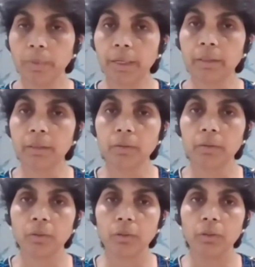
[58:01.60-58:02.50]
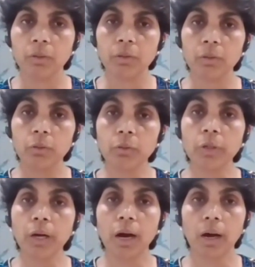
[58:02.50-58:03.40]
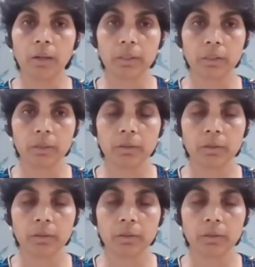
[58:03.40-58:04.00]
with the breath through your heart.